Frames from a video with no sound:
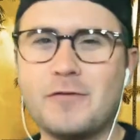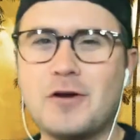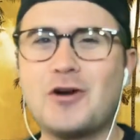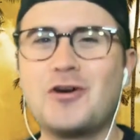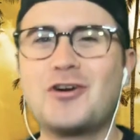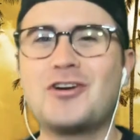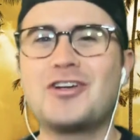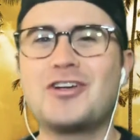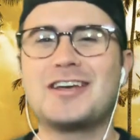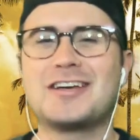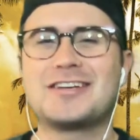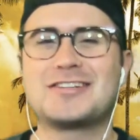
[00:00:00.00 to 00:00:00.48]

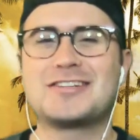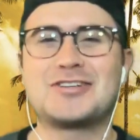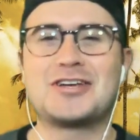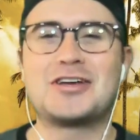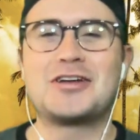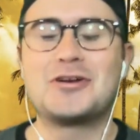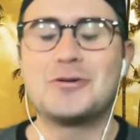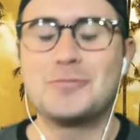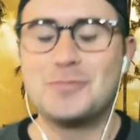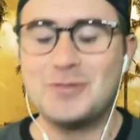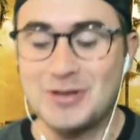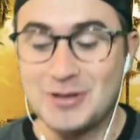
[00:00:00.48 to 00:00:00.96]
Very
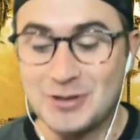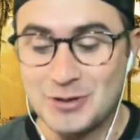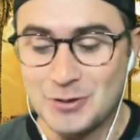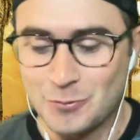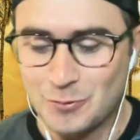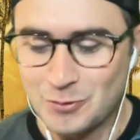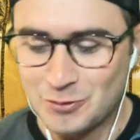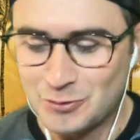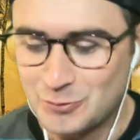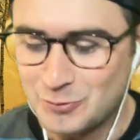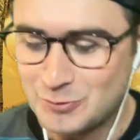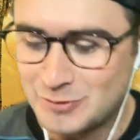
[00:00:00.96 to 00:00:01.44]
excited to be
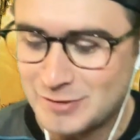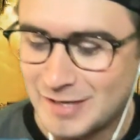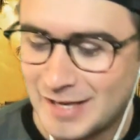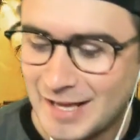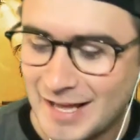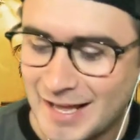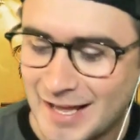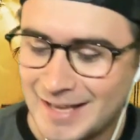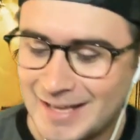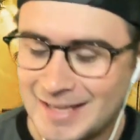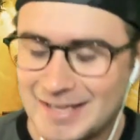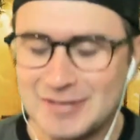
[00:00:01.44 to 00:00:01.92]
here with you
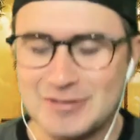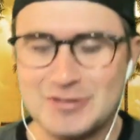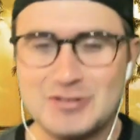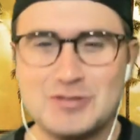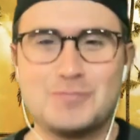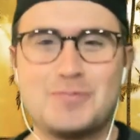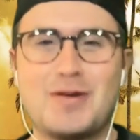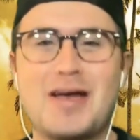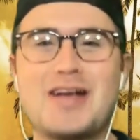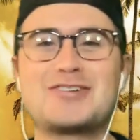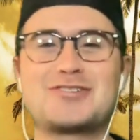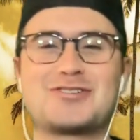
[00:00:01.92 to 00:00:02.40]
today,
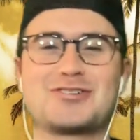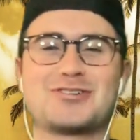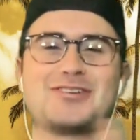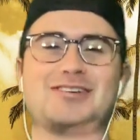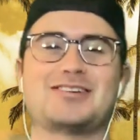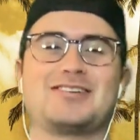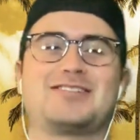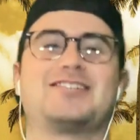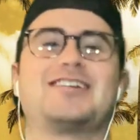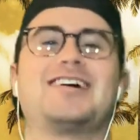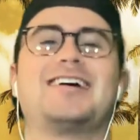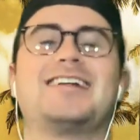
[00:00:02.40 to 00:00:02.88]

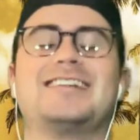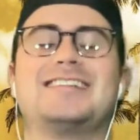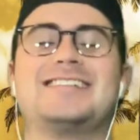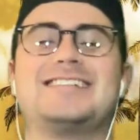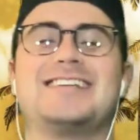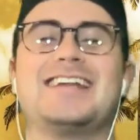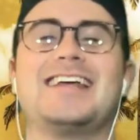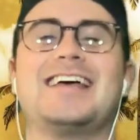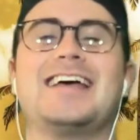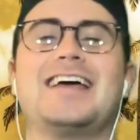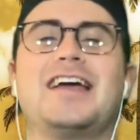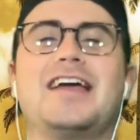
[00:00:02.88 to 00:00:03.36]
especially excited
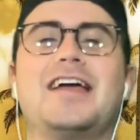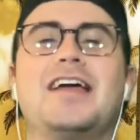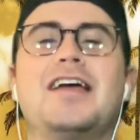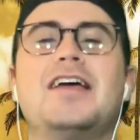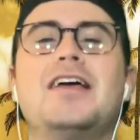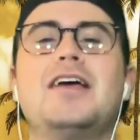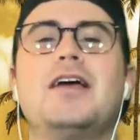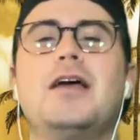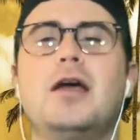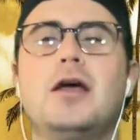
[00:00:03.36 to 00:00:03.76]
today